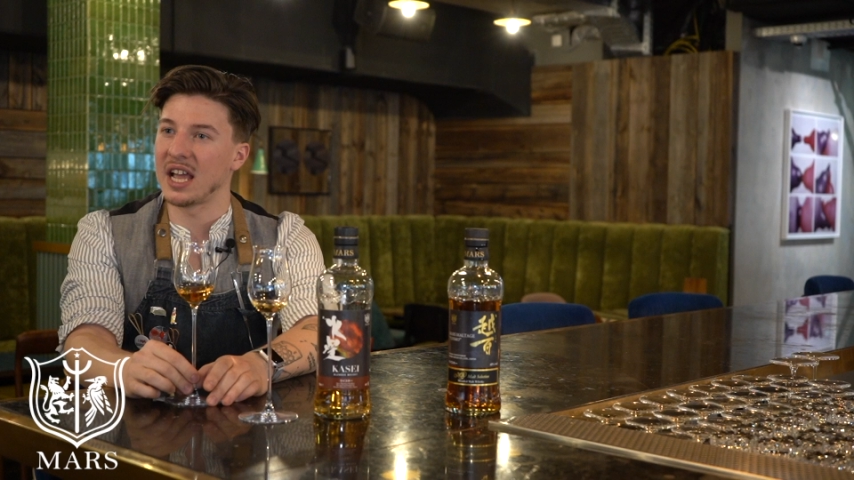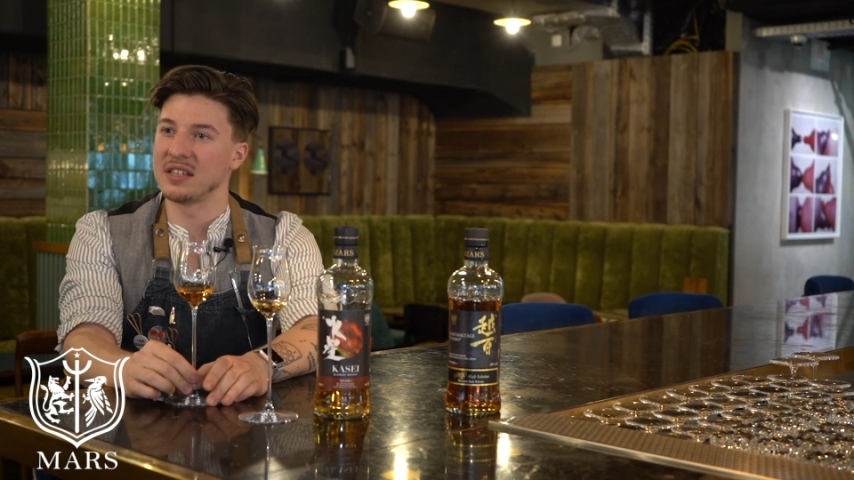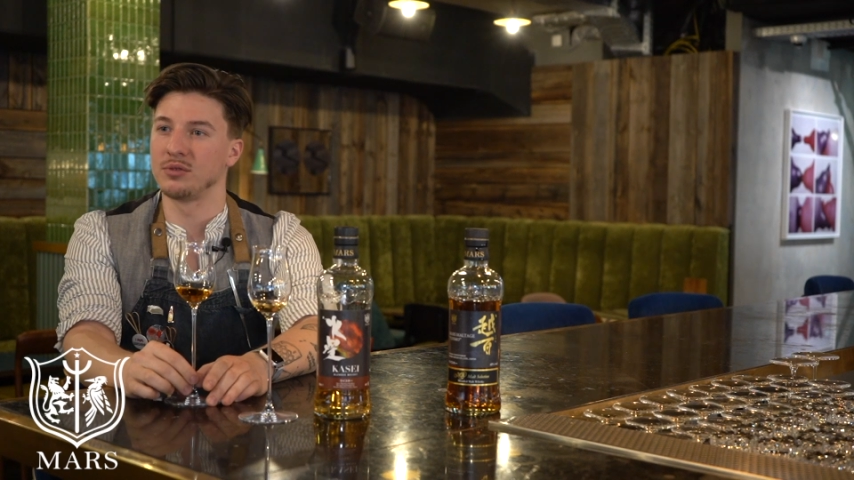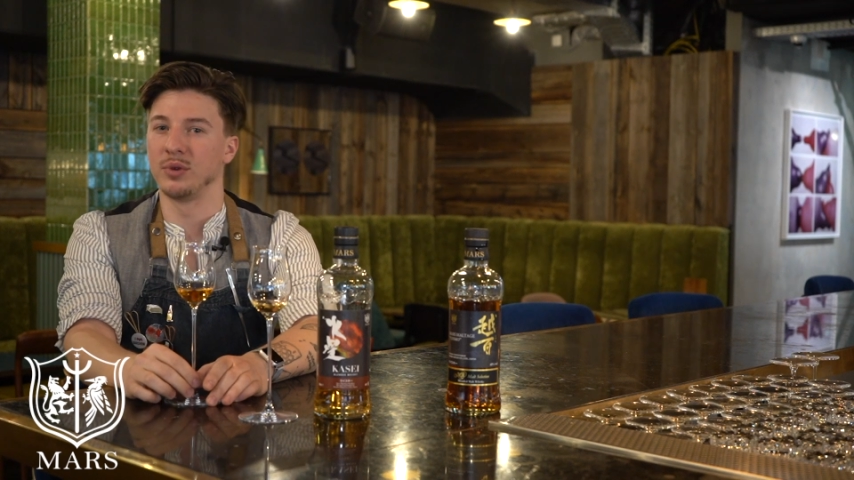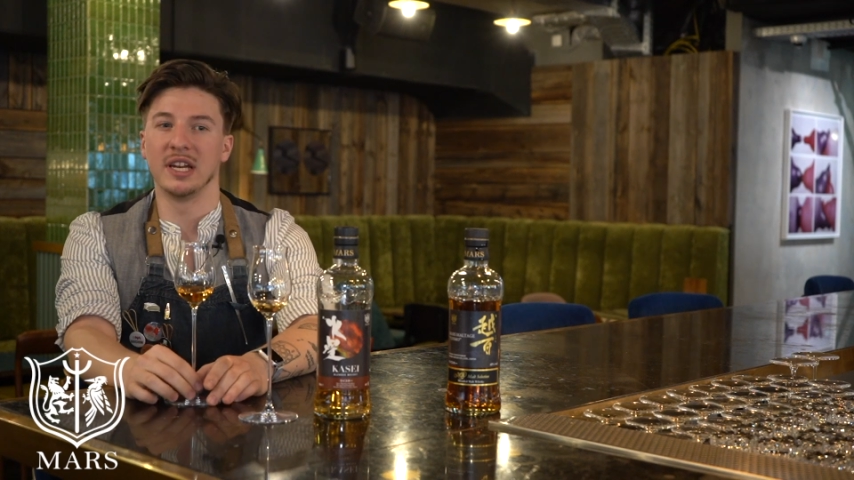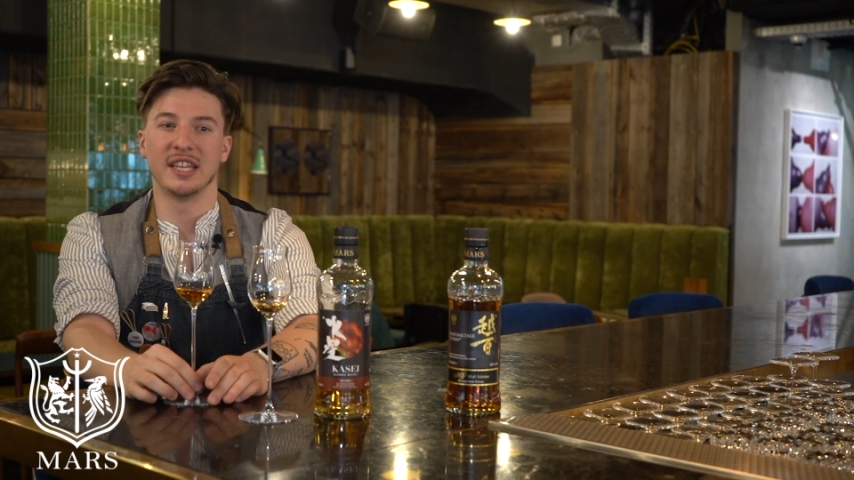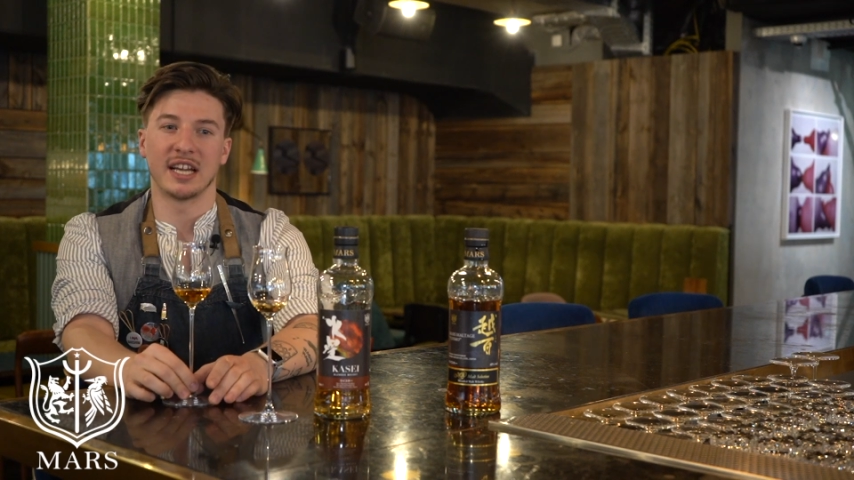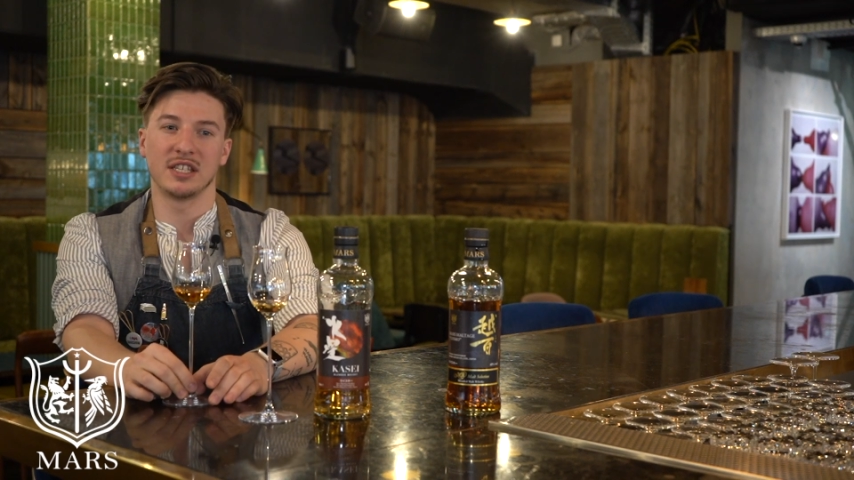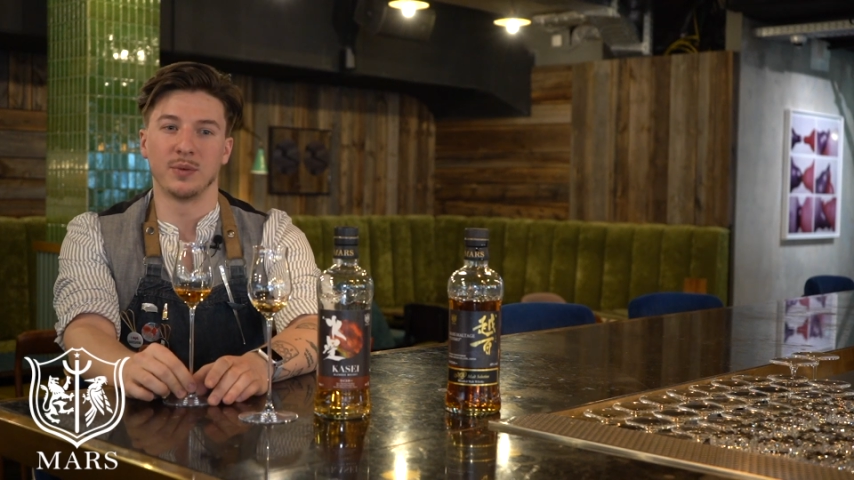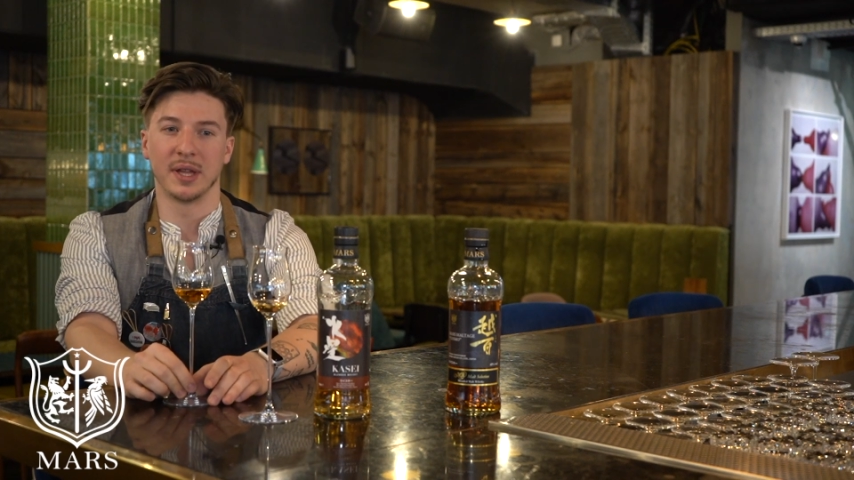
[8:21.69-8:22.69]
has really
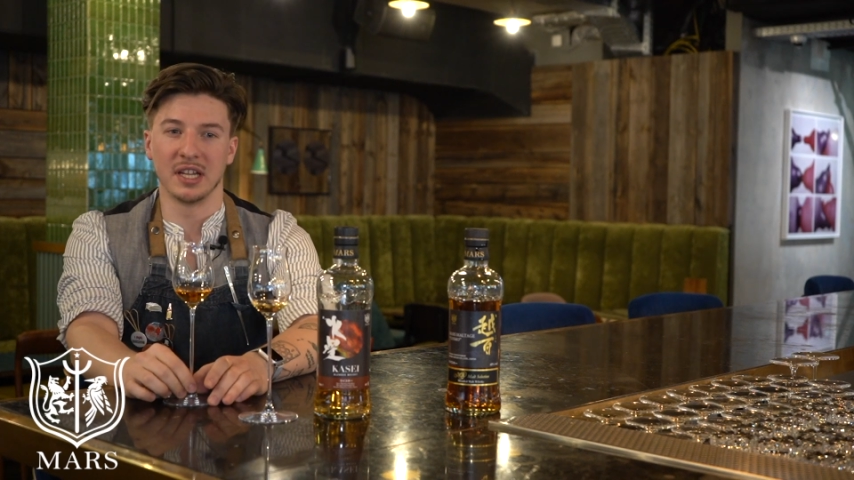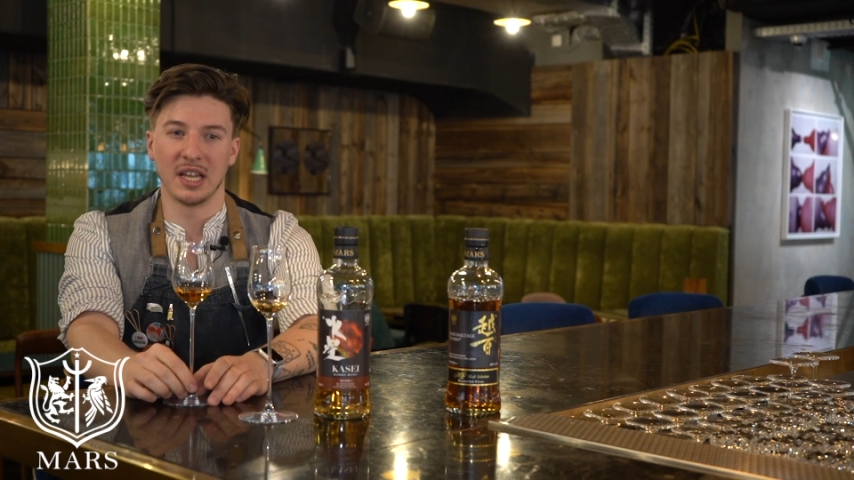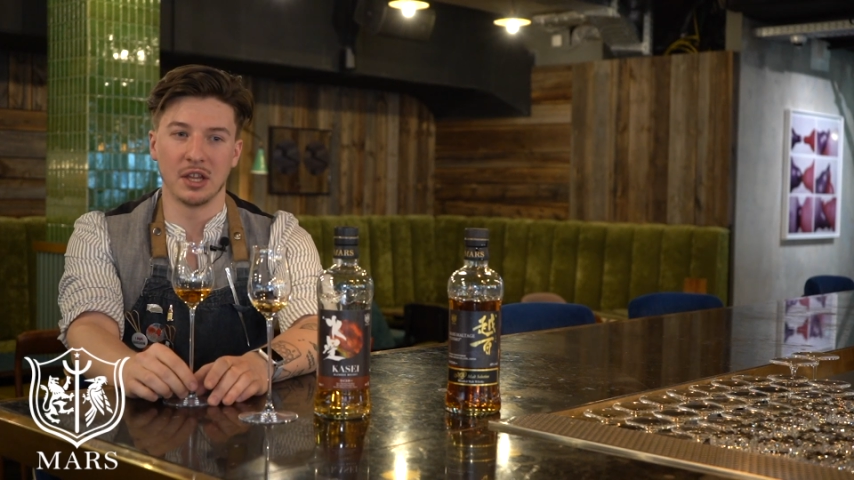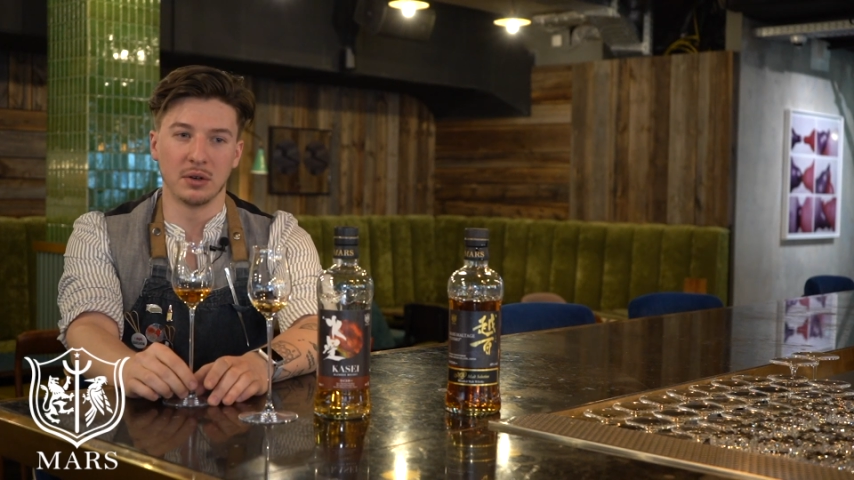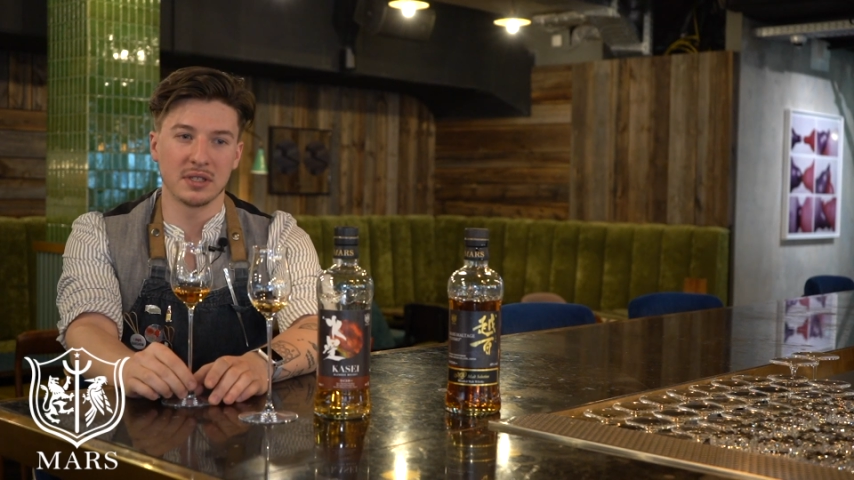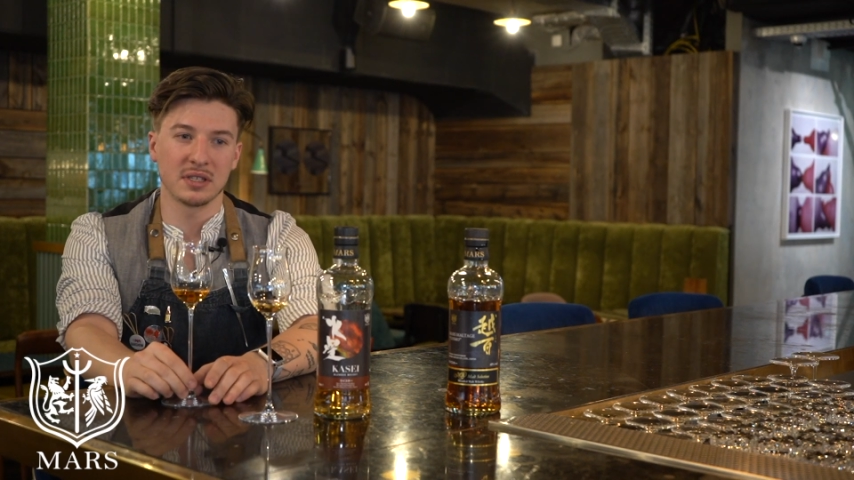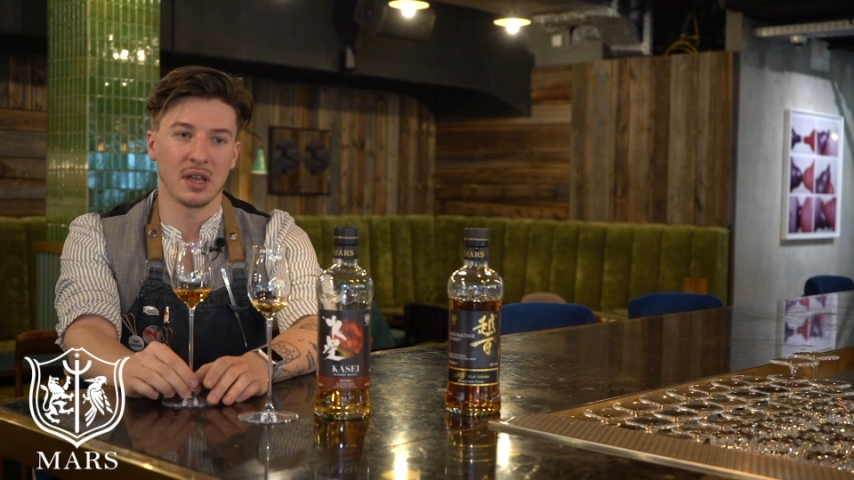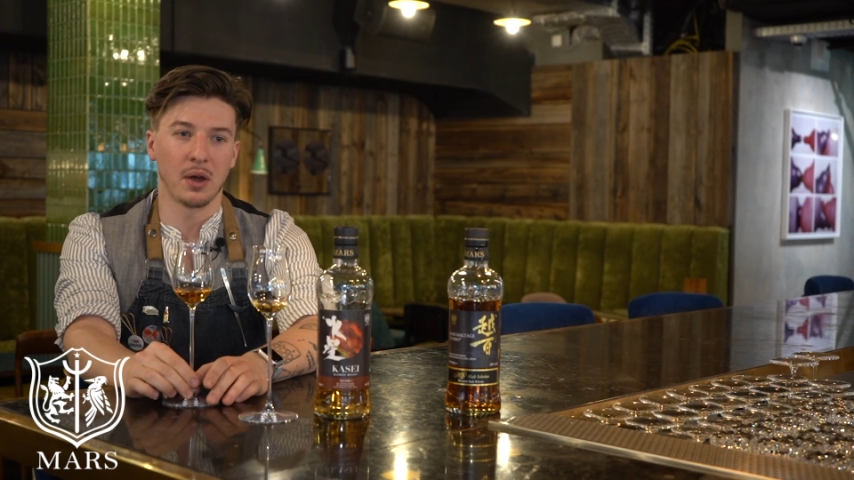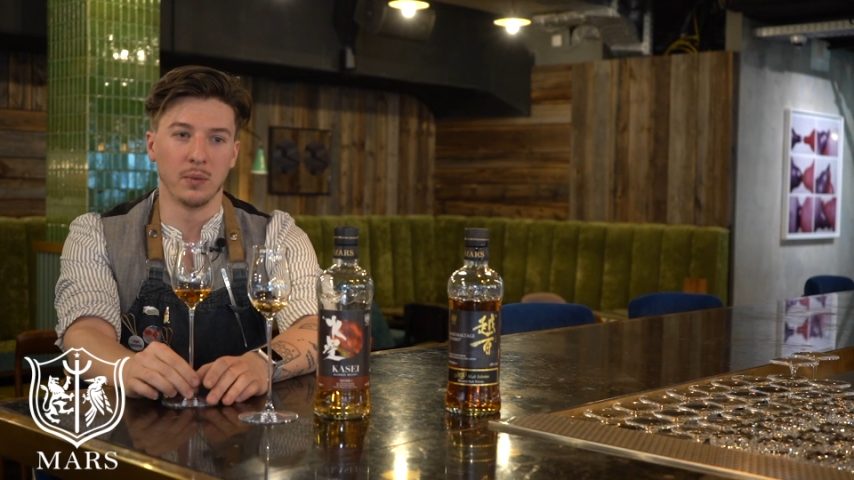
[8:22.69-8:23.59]
nice vanilla notes